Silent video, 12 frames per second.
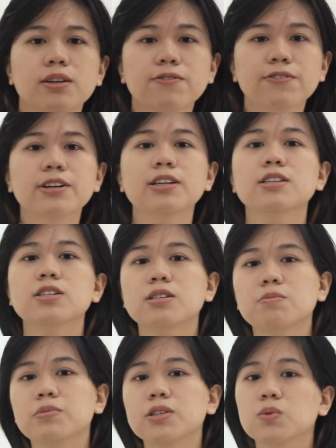
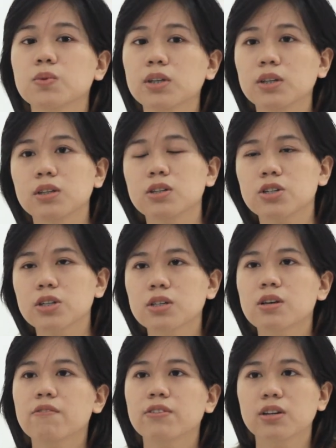difference between
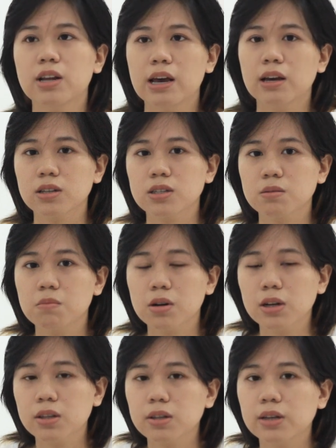G7X
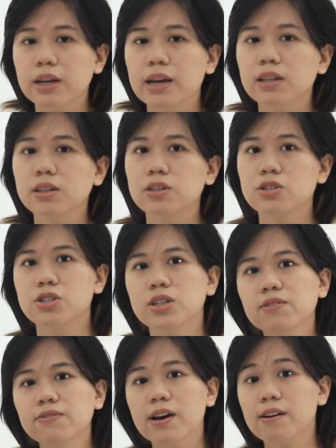Mark III and the
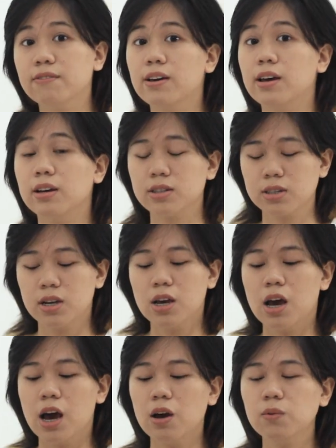G5X,
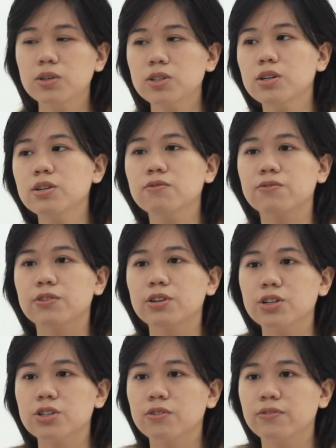I was on the
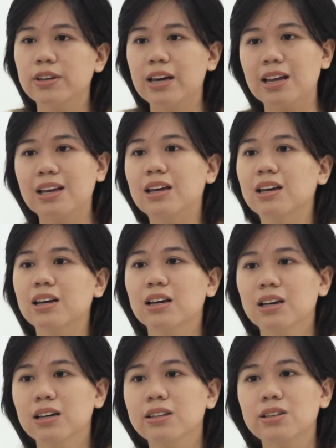verge of getting
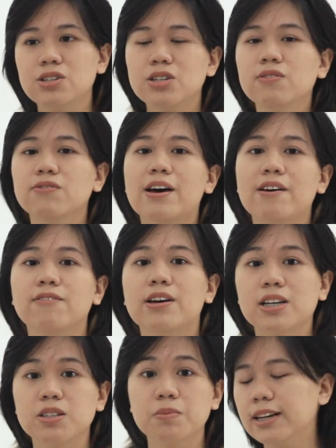the
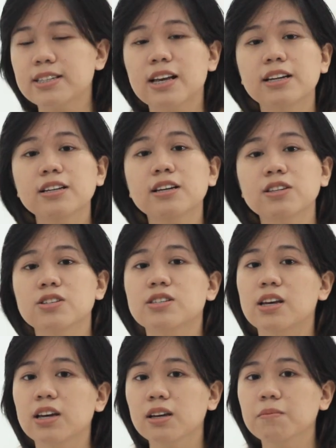G5X. I decided not to
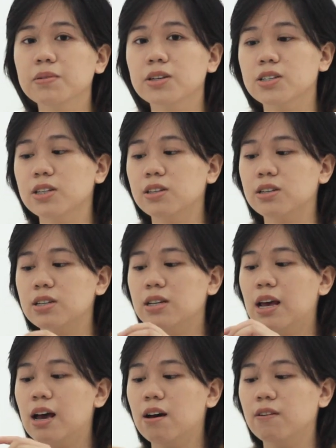take it because it
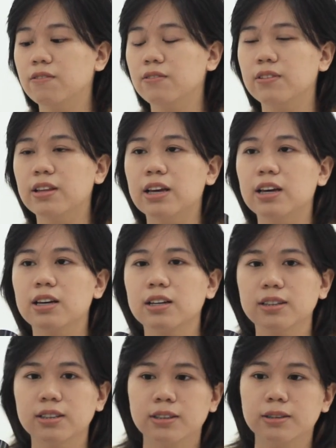doesn't have like
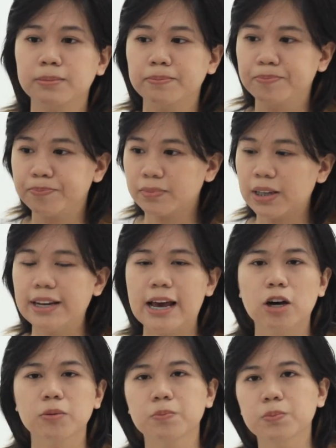an
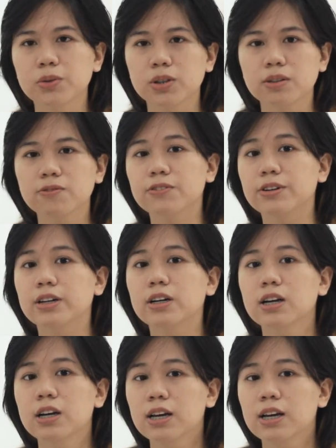output for